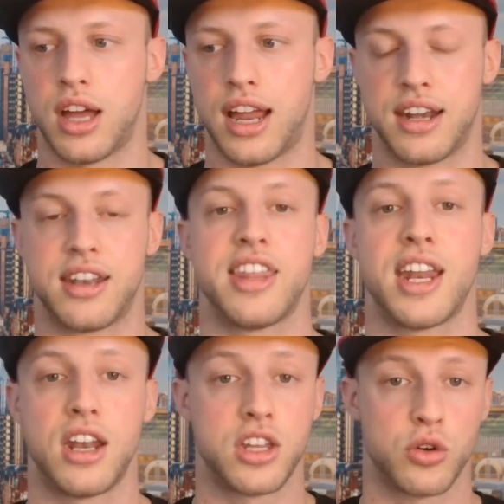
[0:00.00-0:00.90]
And
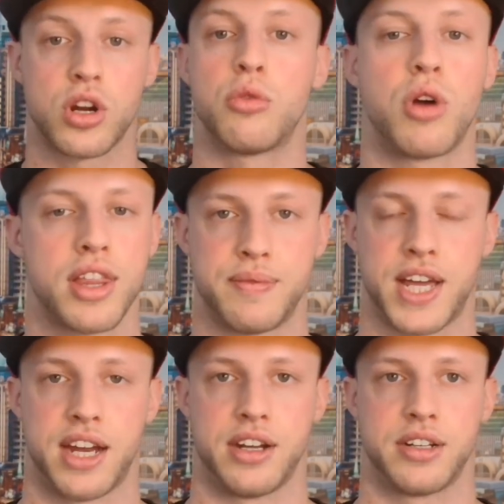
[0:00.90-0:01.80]
then you're going to write them
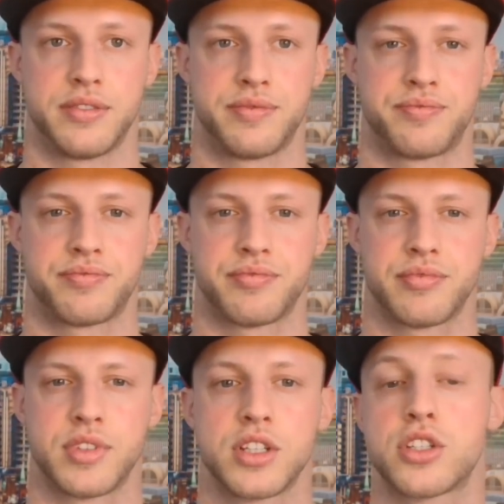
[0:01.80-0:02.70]
down.
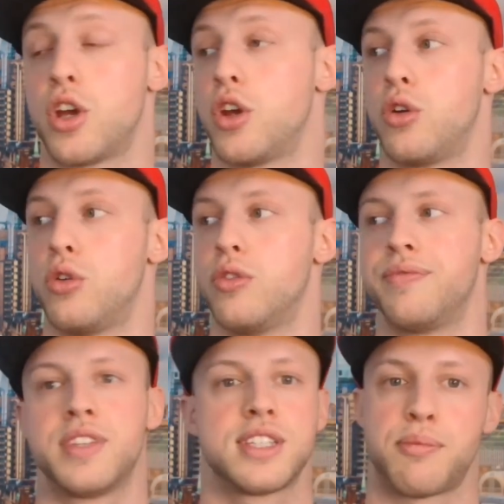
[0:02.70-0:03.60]
So
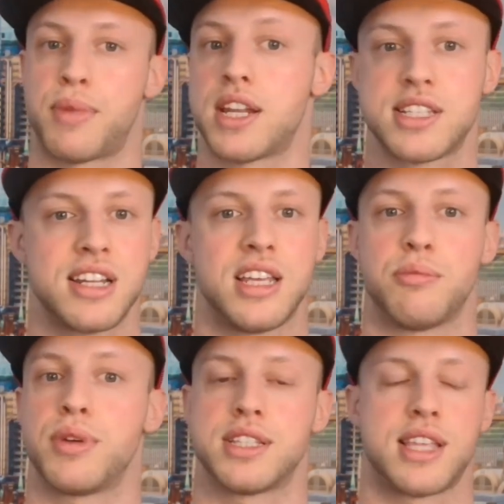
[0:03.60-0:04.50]
is that better sleep?
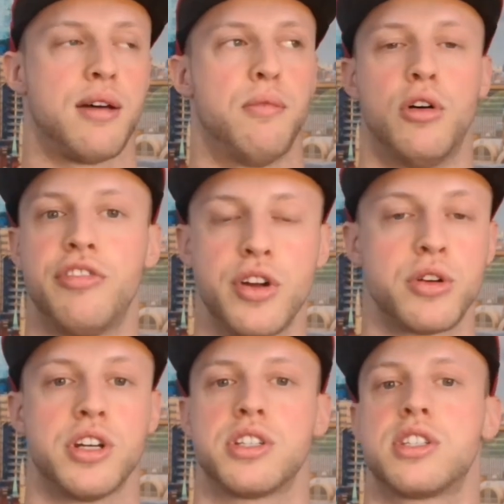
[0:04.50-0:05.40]
Is that more
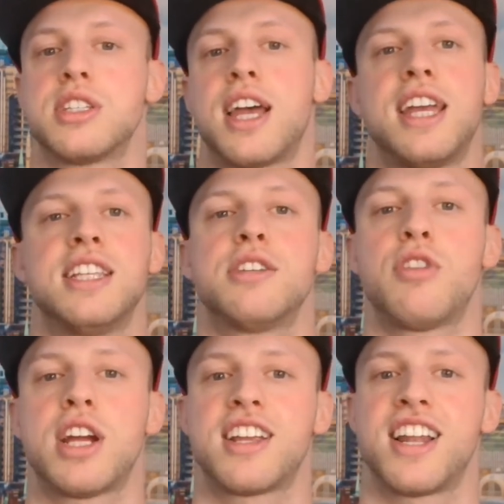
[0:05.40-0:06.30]
focus? Is that eating
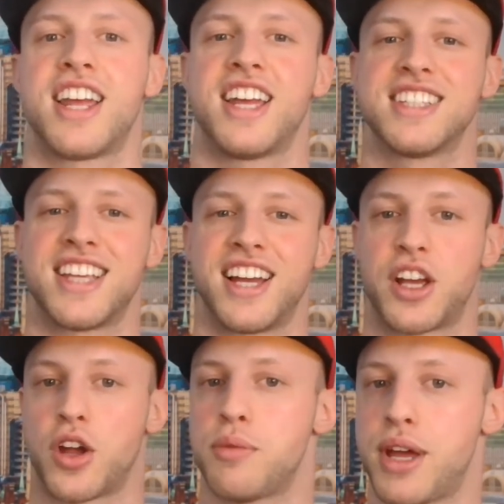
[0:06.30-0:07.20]
regularly? Is that
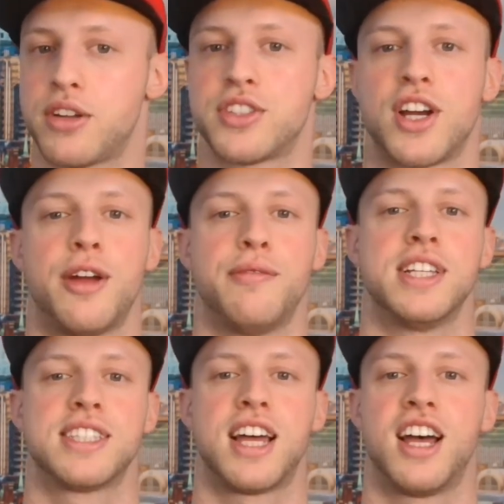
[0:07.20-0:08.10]
going to bed on time?
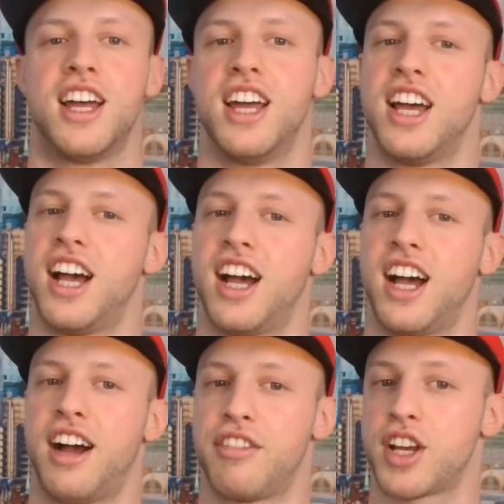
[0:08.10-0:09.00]
Is that
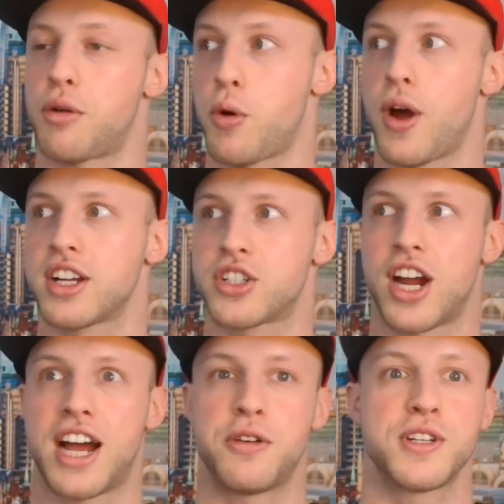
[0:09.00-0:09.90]
having a couple
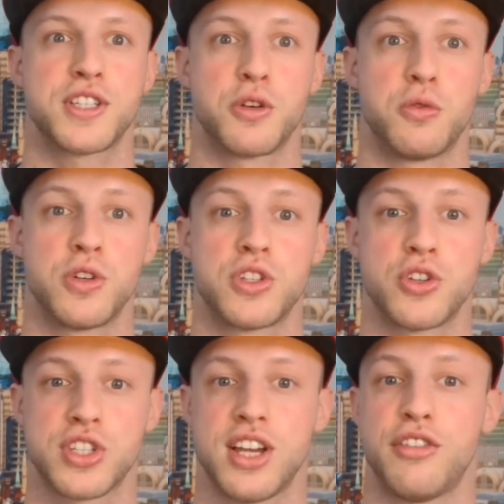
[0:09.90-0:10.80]
extra hours towards
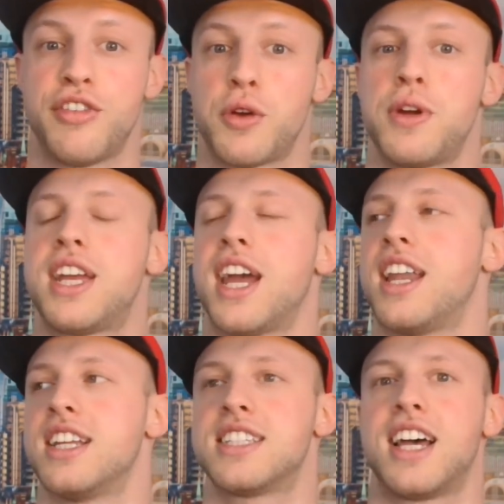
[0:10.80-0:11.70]
yourself at the
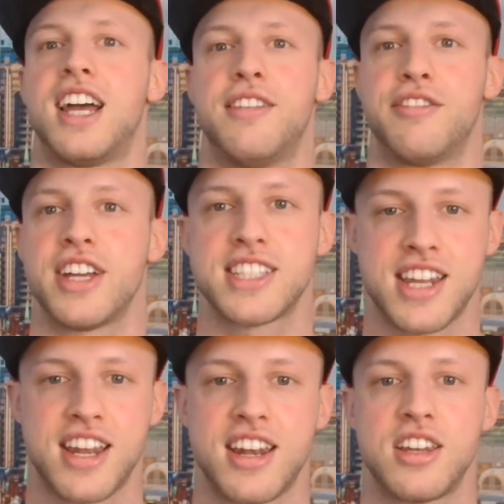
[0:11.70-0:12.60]
weekend? Is that
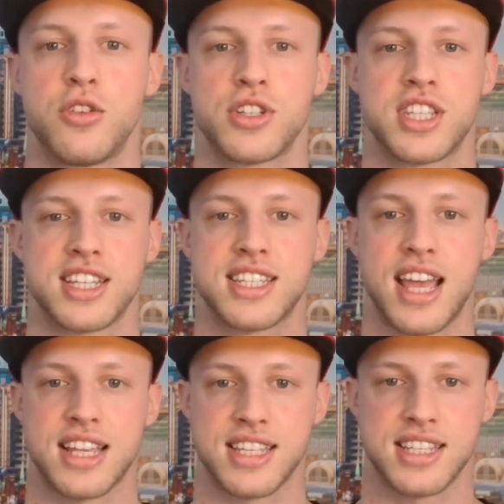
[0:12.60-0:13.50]
investing in your
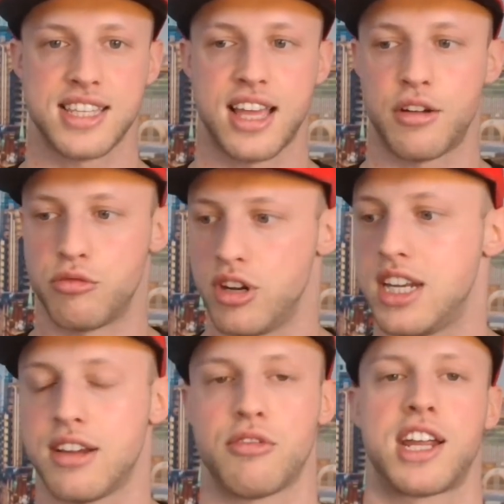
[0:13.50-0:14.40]
success? Is that
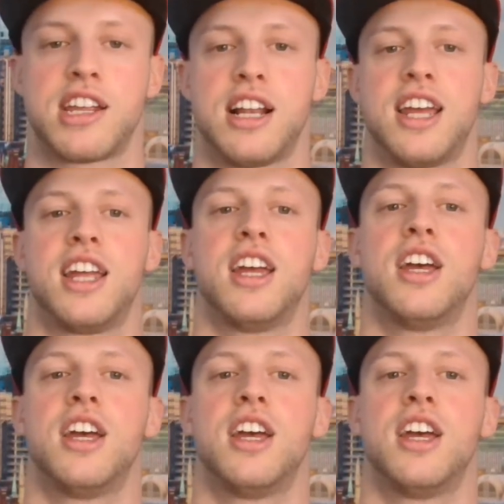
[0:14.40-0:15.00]
reading regularly?